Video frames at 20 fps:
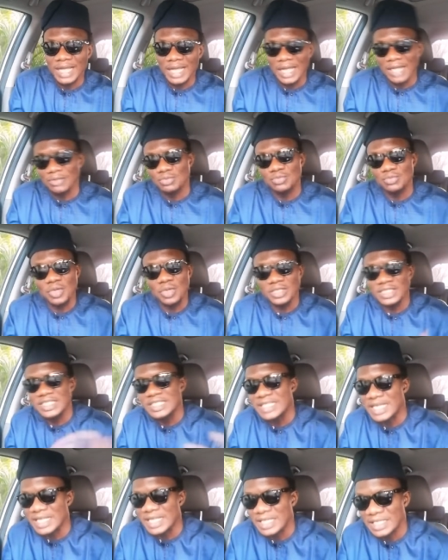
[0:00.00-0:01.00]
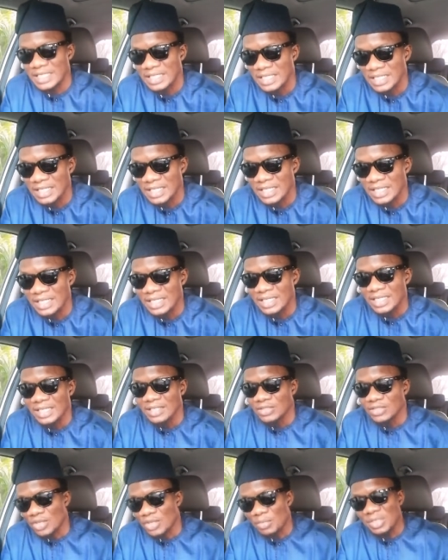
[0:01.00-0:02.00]
was he there?
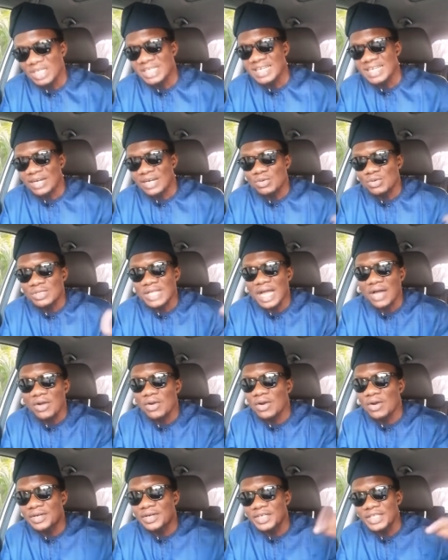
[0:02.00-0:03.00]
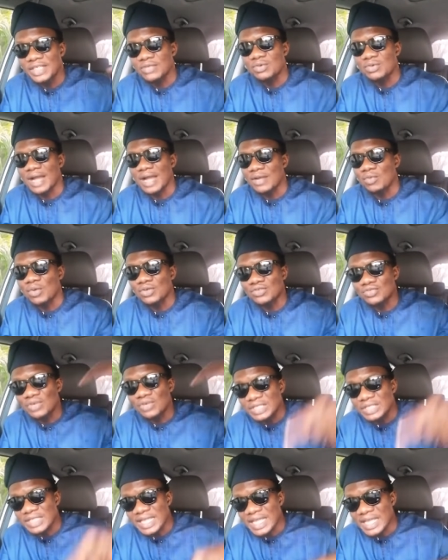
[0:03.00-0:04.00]
Somebody that wrote how God created the world and was
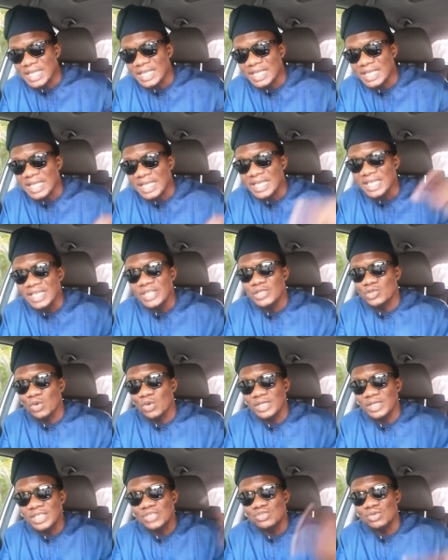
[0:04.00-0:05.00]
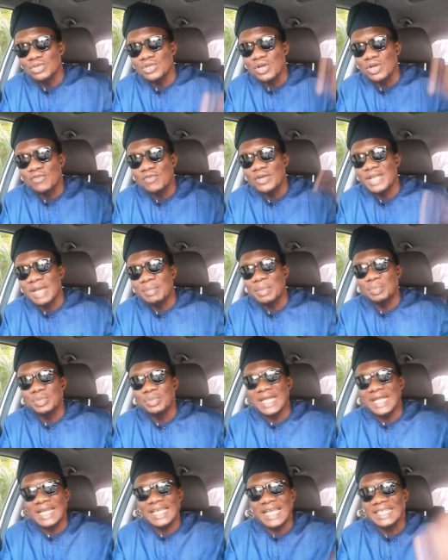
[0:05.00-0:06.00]
not there. He told the story of other people
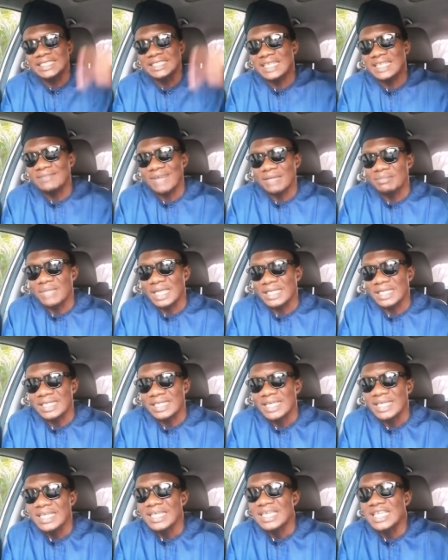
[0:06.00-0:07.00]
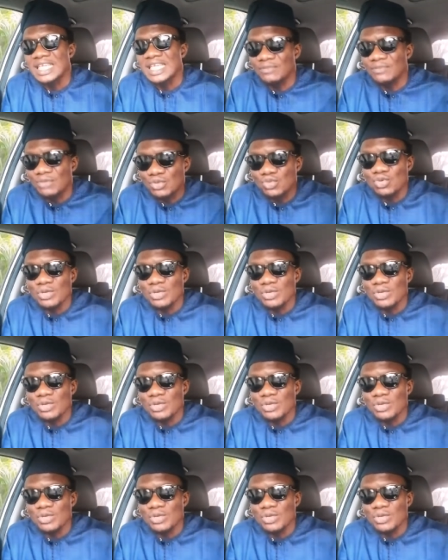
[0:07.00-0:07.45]
that he has never met. He even told